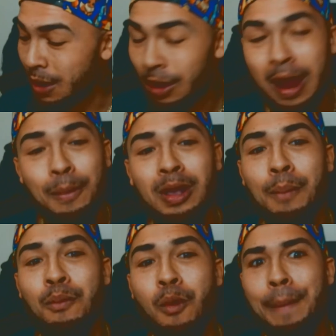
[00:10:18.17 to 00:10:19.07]
I'll grab a
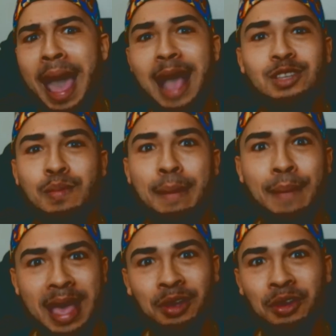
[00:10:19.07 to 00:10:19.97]
couple more packs from my
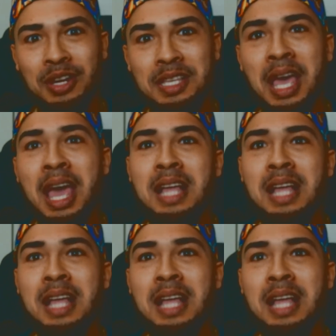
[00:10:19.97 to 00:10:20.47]
bag of goodies